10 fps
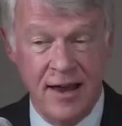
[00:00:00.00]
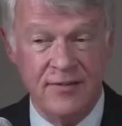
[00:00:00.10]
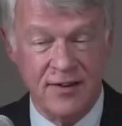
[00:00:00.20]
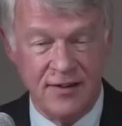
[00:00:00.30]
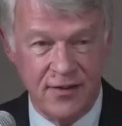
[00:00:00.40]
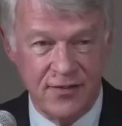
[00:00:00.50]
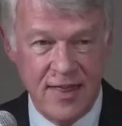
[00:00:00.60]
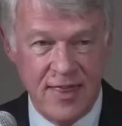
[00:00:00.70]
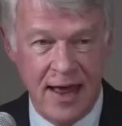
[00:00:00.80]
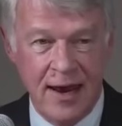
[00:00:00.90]
Yes, it does
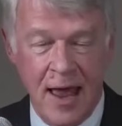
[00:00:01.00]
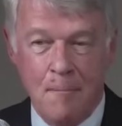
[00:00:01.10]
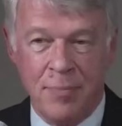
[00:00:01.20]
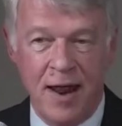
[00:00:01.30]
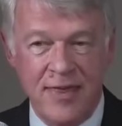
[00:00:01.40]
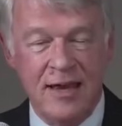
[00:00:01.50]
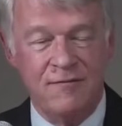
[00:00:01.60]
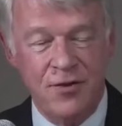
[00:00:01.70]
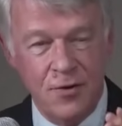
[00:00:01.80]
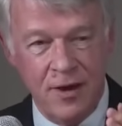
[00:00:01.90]
say that, but I think
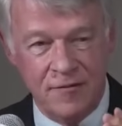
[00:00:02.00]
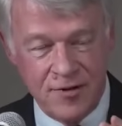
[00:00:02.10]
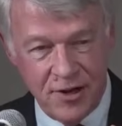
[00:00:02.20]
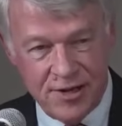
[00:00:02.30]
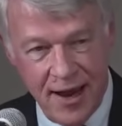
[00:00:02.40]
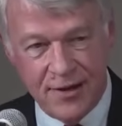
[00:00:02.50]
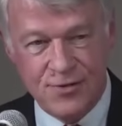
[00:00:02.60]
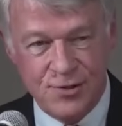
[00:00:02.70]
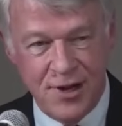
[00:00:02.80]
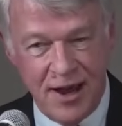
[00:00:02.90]
if a judge
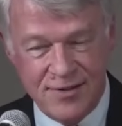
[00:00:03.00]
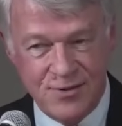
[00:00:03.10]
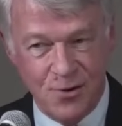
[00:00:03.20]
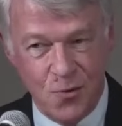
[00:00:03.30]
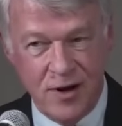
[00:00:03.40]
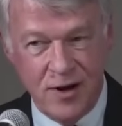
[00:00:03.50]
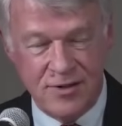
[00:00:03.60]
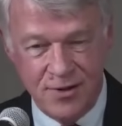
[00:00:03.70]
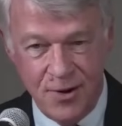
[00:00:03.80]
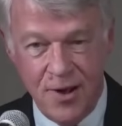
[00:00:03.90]
exercises or wants
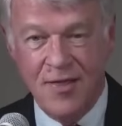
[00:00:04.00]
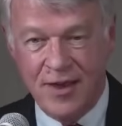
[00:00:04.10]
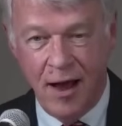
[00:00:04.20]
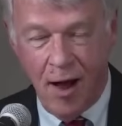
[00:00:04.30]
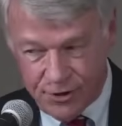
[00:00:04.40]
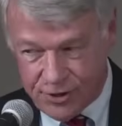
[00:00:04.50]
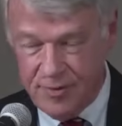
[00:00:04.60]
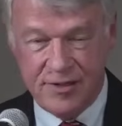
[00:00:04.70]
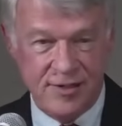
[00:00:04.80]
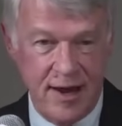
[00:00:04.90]
to, the
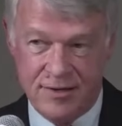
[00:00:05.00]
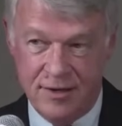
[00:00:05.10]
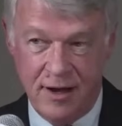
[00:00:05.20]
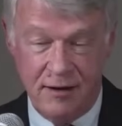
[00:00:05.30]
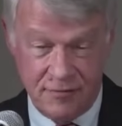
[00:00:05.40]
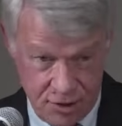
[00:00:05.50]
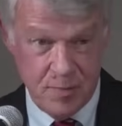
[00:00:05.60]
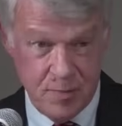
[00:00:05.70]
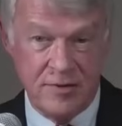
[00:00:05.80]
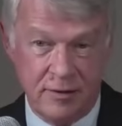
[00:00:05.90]
ultimate sanction of
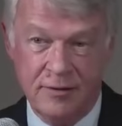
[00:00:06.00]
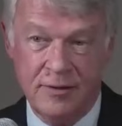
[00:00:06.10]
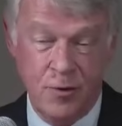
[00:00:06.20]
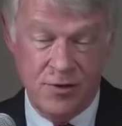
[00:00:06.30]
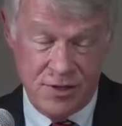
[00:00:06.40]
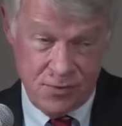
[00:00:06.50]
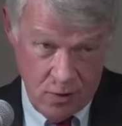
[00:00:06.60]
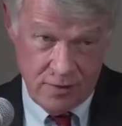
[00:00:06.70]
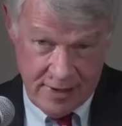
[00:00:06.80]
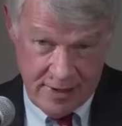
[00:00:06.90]
dismissal, which is
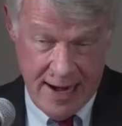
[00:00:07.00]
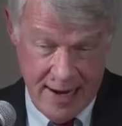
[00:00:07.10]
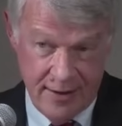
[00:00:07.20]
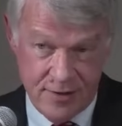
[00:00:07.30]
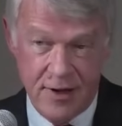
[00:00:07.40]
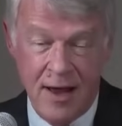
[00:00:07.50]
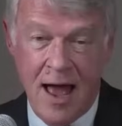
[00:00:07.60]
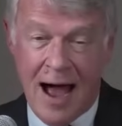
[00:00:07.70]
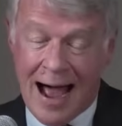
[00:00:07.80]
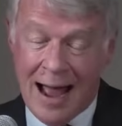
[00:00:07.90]
what that is,
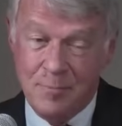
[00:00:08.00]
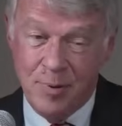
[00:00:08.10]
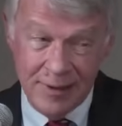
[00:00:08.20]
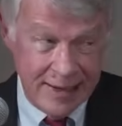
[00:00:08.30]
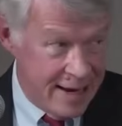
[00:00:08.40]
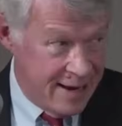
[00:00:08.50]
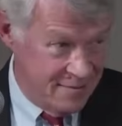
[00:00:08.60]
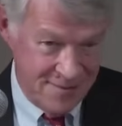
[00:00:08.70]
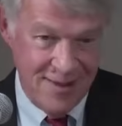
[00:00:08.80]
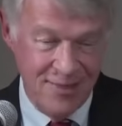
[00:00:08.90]
I
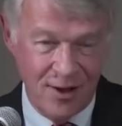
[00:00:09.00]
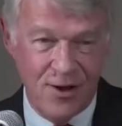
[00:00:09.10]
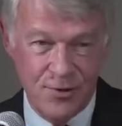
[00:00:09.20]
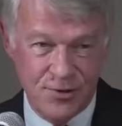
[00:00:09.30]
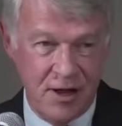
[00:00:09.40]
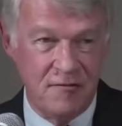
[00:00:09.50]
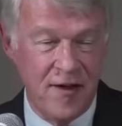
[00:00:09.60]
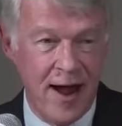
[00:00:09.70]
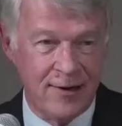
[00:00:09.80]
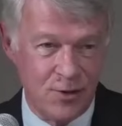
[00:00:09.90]
believe the Kozel
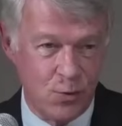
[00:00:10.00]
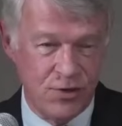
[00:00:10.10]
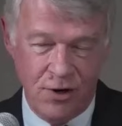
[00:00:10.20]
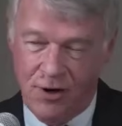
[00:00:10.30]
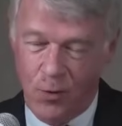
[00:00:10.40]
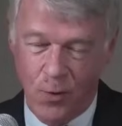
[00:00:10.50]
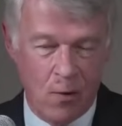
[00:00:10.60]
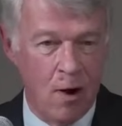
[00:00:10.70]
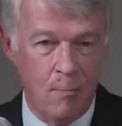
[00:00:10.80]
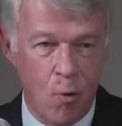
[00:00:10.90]
factors, which are going to
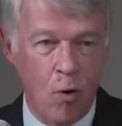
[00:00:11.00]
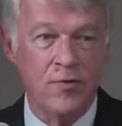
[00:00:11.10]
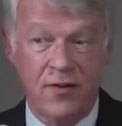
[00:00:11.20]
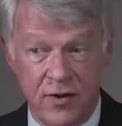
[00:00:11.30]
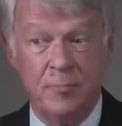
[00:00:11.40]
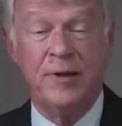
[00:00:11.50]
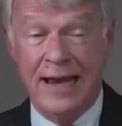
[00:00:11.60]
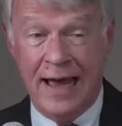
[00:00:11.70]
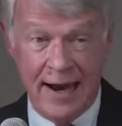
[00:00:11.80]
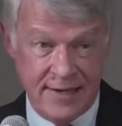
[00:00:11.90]
require more than simply
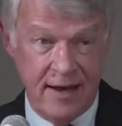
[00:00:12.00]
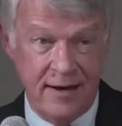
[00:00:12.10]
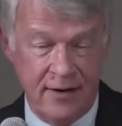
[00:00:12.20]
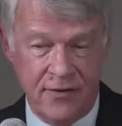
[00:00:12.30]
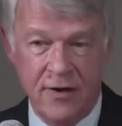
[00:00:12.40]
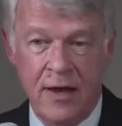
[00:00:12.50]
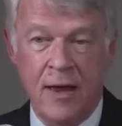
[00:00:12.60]
non-attendance